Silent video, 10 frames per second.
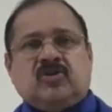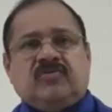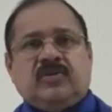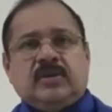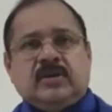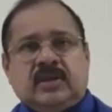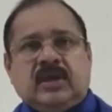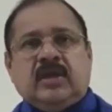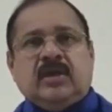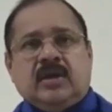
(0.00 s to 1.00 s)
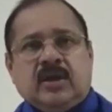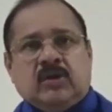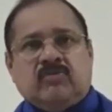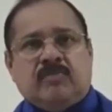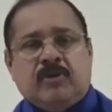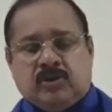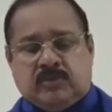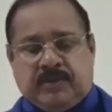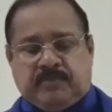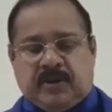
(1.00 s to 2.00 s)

of the economic well-being of the people?